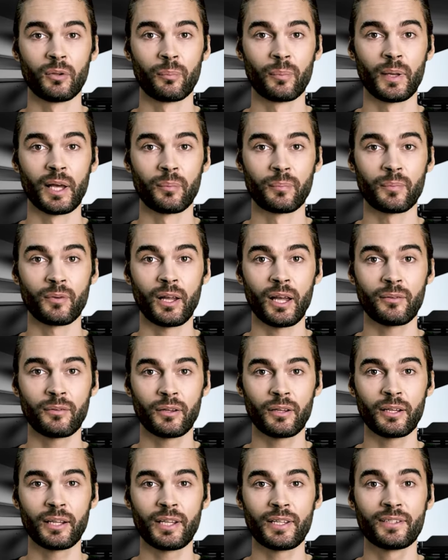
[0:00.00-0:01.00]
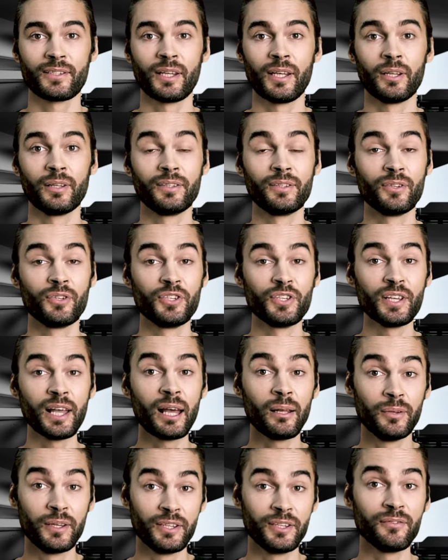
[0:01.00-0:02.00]
bait problem concerns
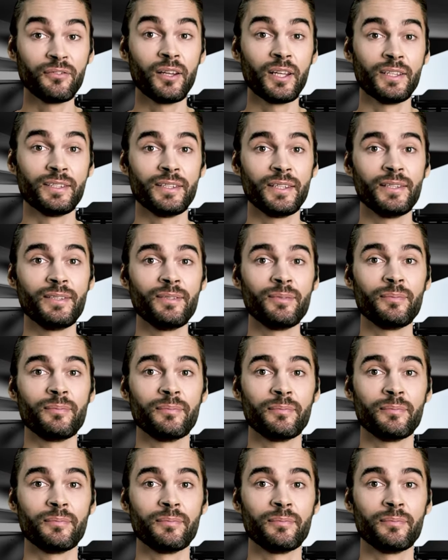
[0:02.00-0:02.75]
Xiaomi devices.